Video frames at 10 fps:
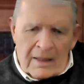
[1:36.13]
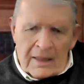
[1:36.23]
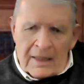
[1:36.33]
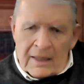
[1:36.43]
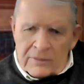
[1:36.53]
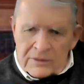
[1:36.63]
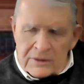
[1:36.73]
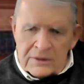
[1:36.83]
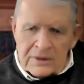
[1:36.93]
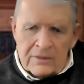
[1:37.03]
An
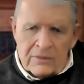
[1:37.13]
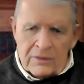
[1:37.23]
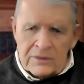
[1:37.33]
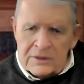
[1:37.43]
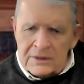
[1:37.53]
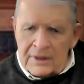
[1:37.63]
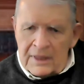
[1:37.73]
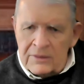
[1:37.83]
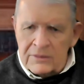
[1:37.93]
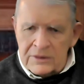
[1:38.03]
acquisition, of course, is an
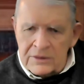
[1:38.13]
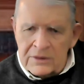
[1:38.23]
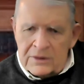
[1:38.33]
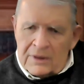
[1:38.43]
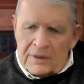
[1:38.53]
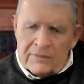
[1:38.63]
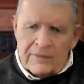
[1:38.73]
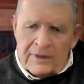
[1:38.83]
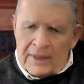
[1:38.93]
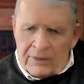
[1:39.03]
acquisition of
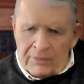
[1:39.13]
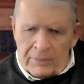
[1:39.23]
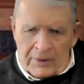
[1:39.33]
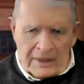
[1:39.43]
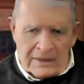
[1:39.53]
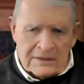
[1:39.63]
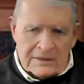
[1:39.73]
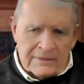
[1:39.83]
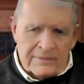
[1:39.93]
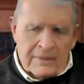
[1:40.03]
an enterprise.